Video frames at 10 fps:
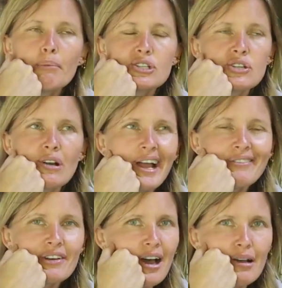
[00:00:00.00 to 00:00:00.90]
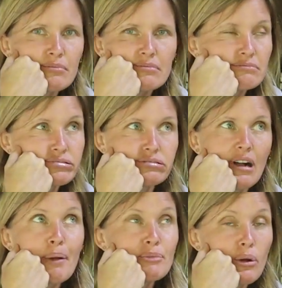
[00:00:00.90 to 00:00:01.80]
But even
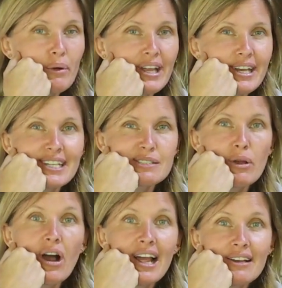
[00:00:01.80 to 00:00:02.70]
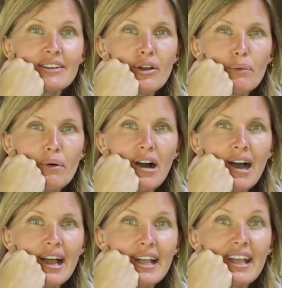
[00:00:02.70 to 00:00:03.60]
I'm no way an expert. I only know what
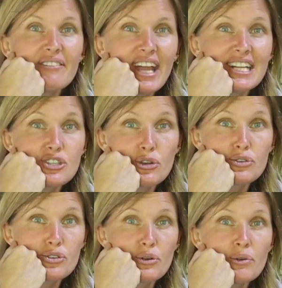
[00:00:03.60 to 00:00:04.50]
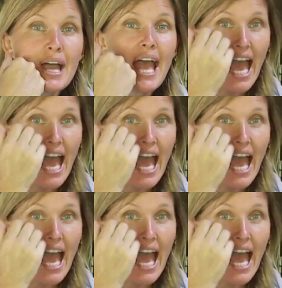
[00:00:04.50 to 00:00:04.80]
I have had to do.